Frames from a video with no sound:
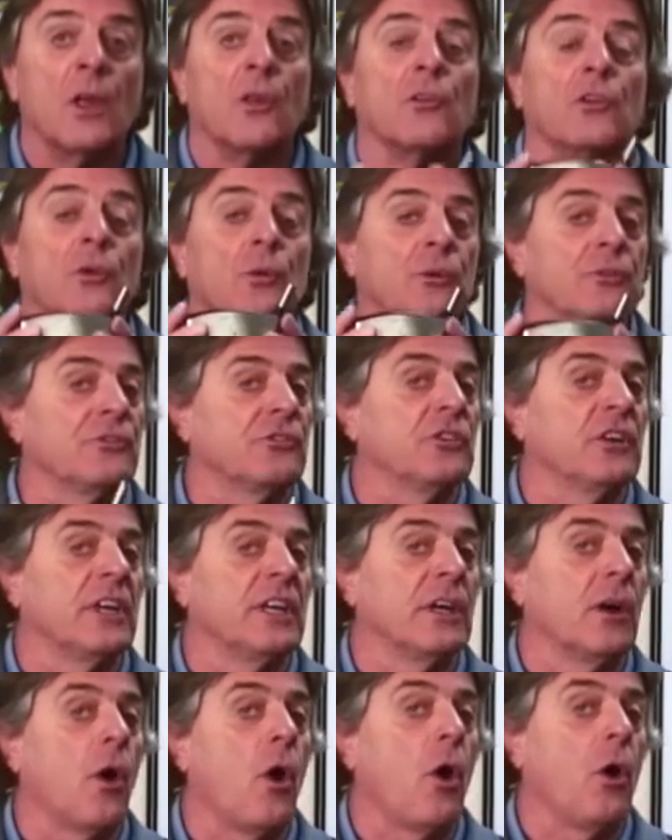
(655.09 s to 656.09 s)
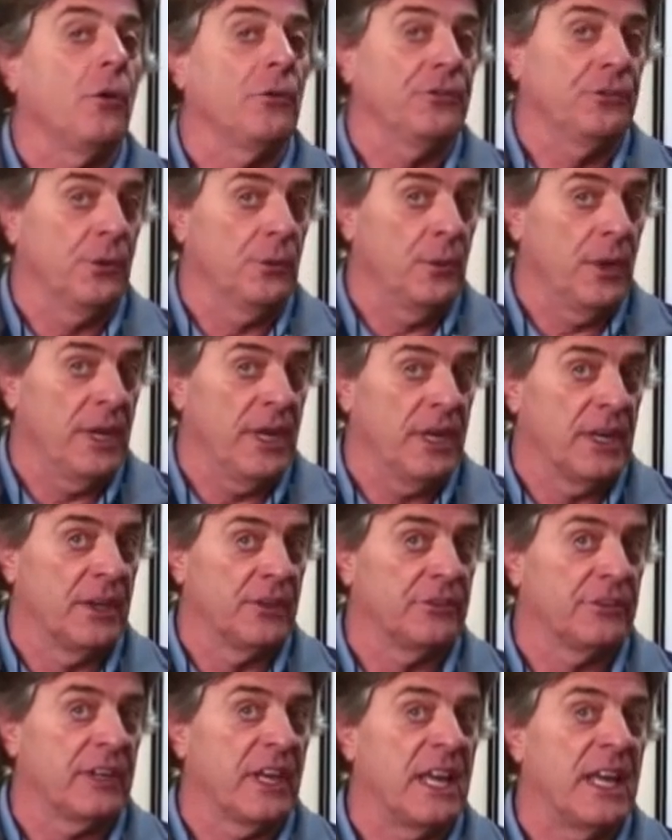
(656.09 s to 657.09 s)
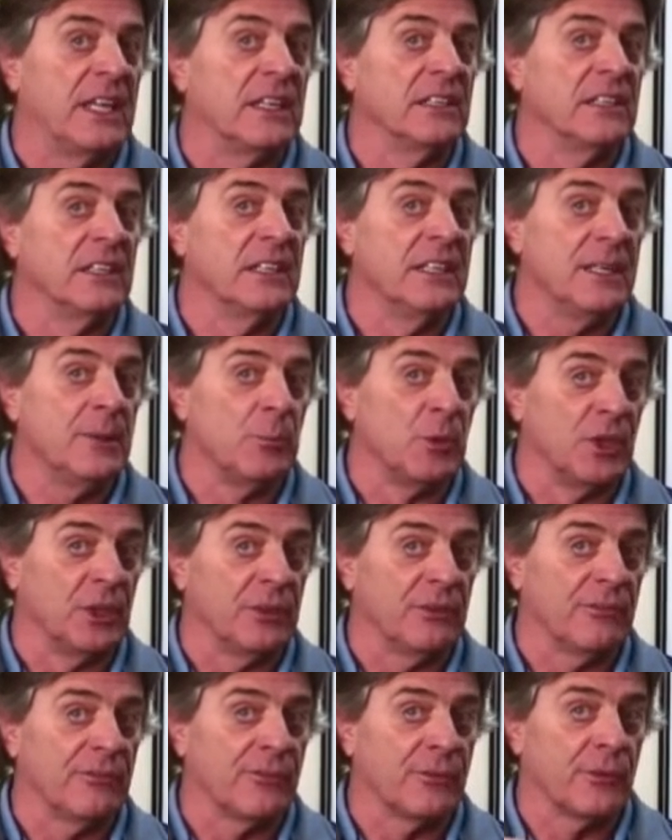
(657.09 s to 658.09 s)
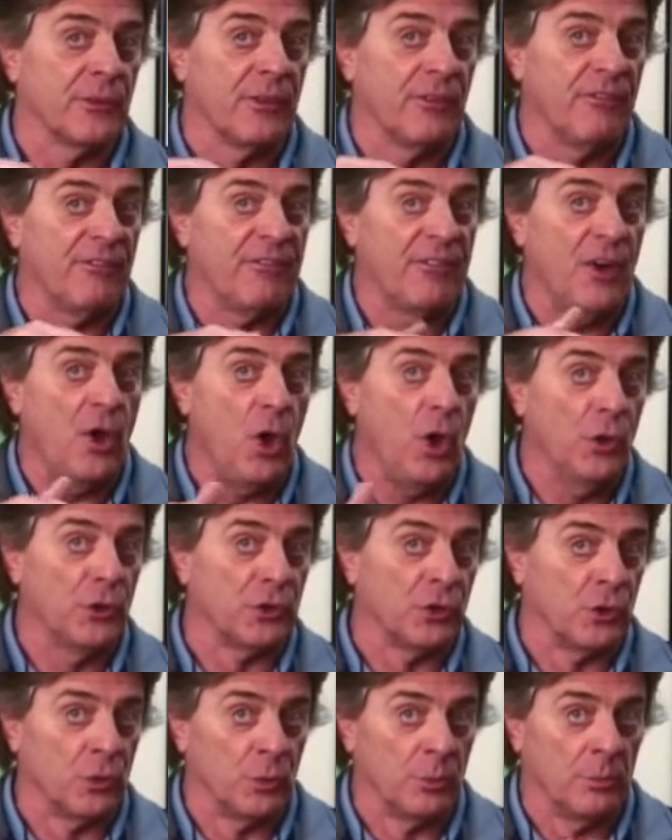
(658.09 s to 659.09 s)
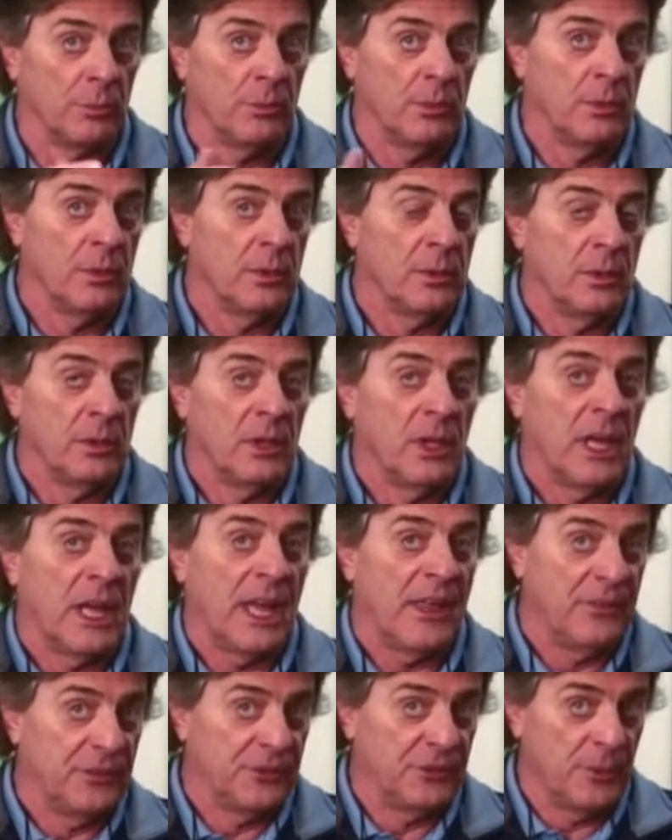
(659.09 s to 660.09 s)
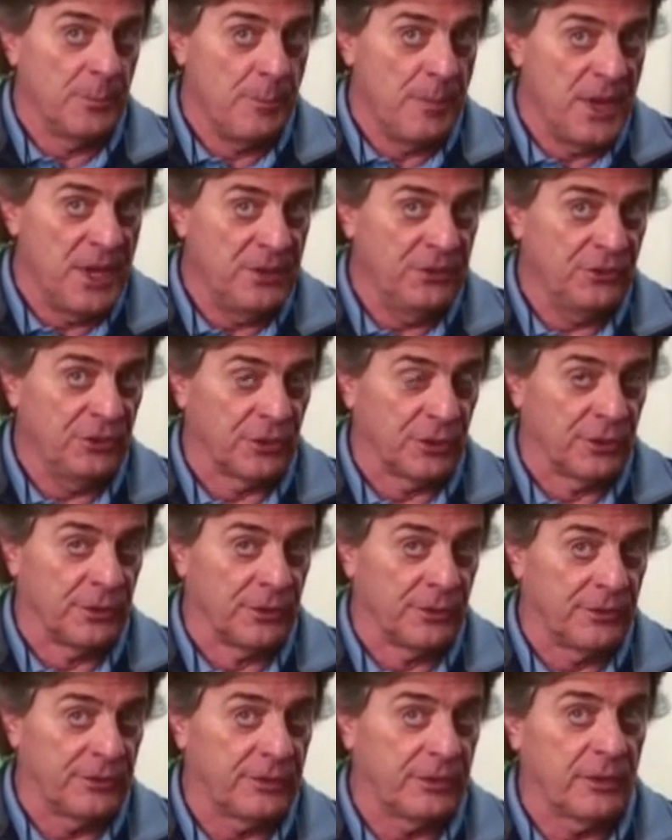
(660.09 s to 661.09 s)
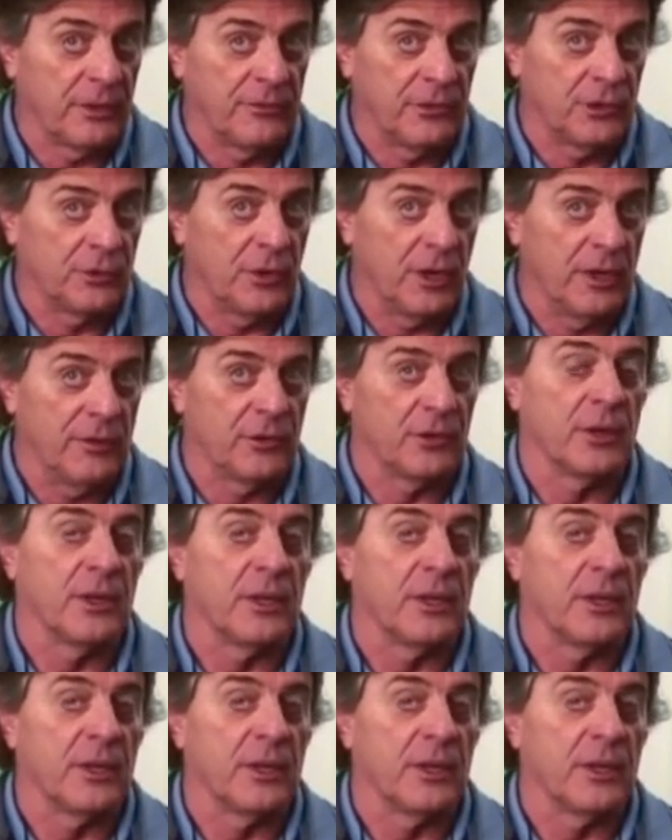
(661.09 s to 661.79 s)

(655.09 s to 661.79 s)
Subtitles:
the USGA also has a limit for the volume and dimensions of a driver